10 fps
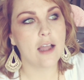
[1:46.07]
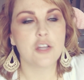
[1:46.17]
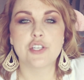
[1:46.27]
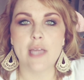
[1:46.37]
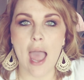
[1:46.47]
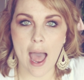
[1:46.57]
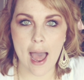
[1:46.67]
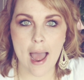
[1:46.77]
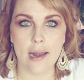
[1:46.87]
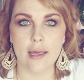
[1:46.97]
actually
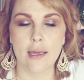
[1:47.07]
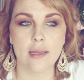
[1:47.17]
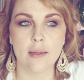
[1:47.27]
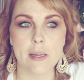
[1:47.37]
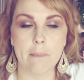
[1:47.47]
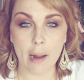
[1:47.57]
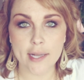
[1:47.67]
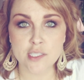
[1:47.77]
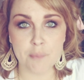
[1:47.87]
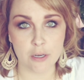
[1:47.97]
had my
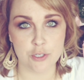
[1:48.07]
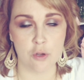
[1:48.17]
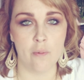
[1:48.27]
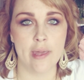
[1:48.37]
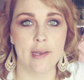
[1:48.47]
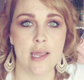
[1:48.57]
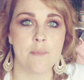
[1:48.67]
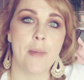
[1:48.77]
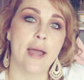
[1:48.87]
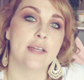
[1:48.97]
spiritual
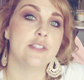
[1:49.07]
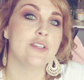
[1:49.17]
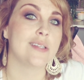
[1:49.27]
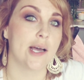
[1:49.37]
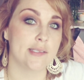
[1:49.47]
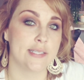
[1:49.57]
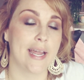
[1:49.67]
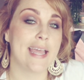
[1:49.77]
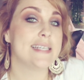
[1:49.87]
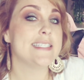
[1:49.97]
awakening back in
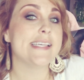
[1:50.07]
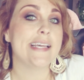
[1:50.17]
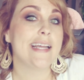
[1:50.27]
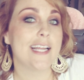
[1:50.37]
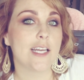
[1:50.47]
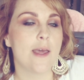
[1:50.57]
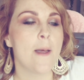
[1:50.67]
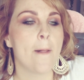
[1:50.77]
2018.